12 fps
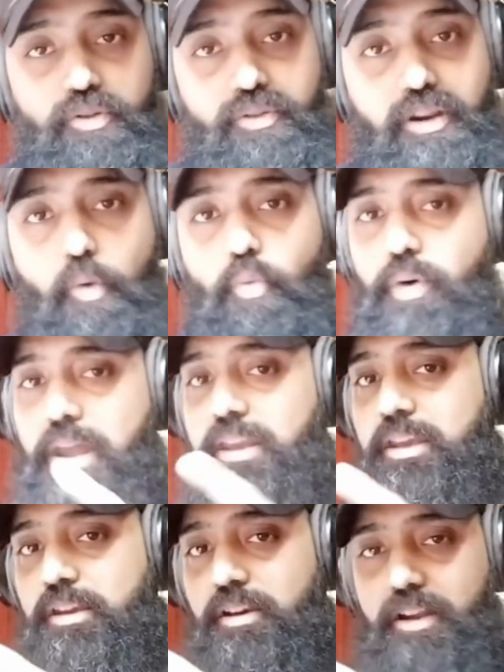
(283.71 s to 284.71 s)
Now
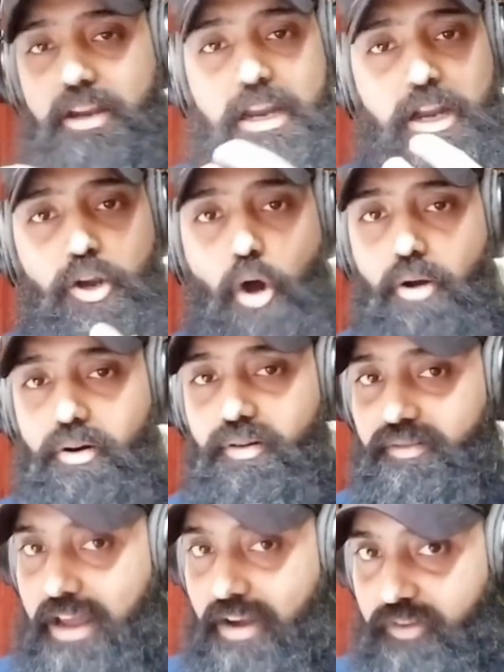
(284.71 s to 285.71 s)
very little dollar
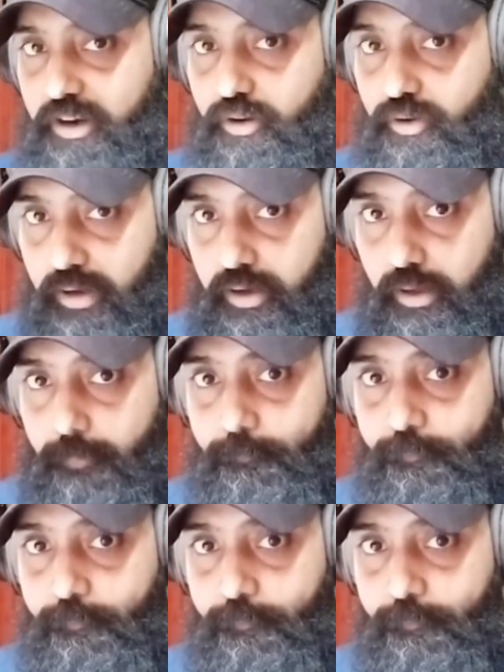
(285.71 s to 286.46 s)
is left into India.